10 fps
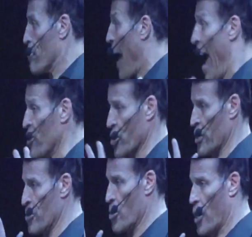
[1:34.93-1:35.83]

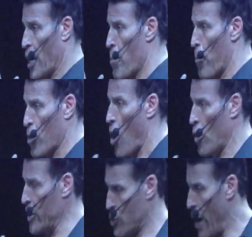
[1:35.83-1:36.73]
passion. You could come up with
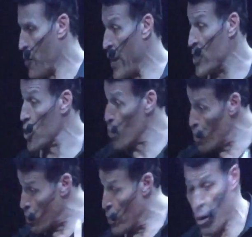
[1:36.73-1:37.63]
all these great things because
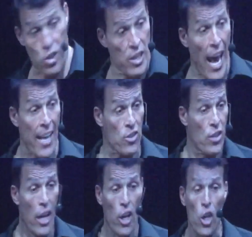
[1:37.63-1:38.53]
when you're in those
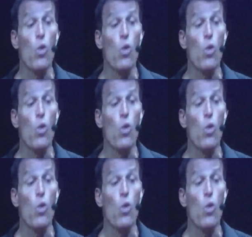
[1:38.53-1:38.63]
states,